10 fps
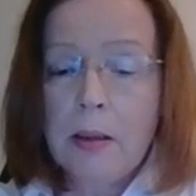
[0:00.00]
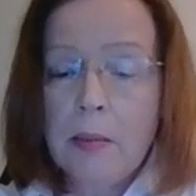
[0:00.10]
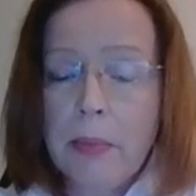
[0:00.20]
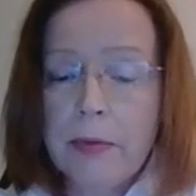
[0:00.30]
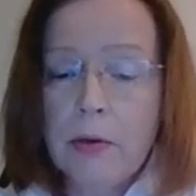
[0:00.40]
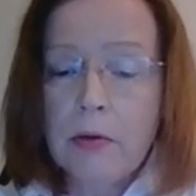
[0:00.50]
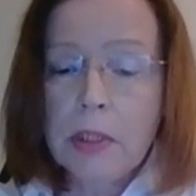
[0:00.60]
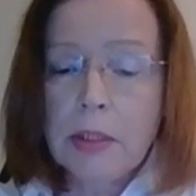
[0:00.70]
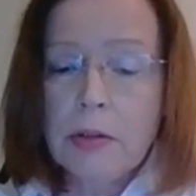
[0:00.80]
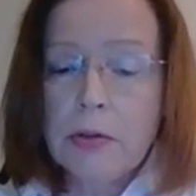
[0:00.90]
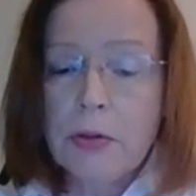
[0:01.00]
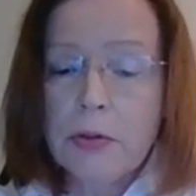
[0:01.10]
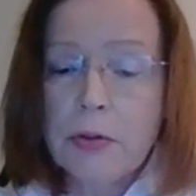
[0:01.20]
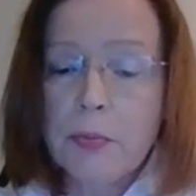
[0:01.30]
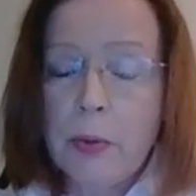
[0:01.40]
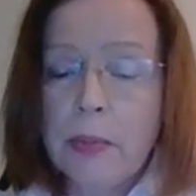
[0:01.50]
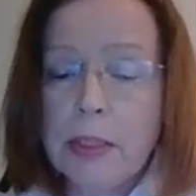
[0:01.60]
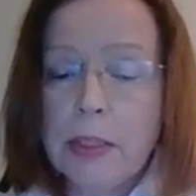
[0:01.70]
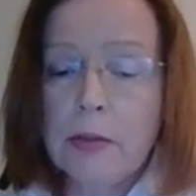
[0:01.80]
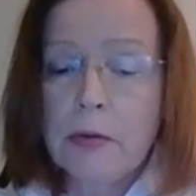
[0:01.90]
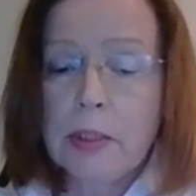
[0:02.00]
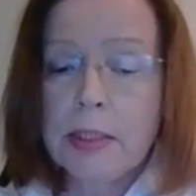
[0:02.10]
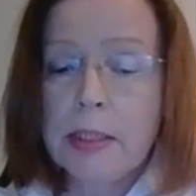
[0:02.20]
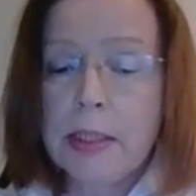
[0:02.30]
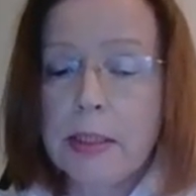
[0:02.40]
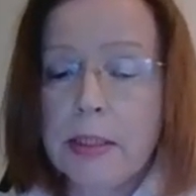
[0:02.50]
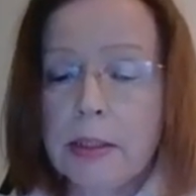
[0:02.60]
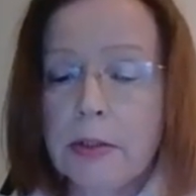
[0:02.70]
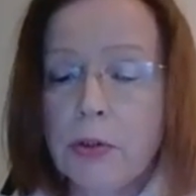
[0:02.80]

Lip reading: But the researcher's permission is needed